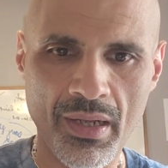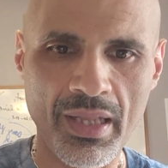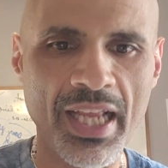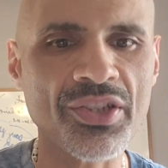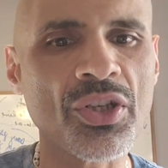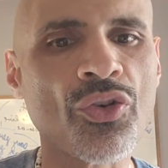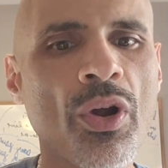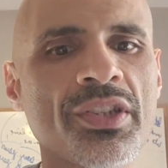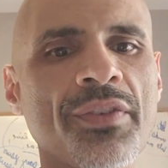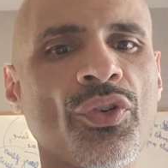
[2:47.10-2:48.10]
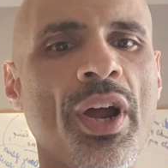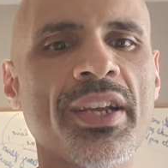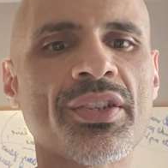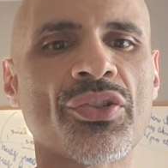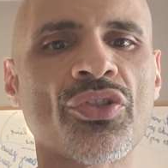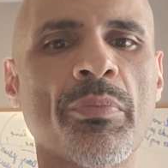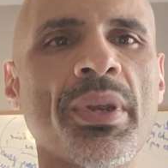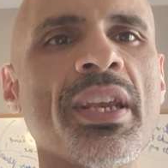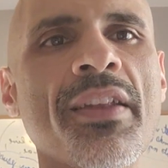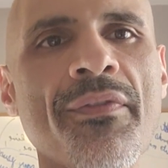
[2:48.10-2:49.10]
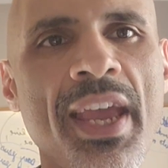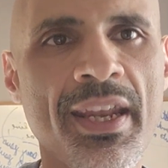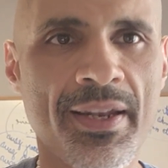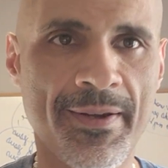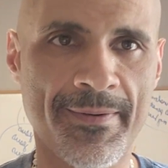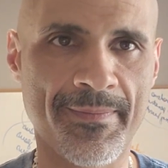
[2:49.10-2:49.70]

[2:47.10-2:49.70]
lest the cross of Christ should be in vain.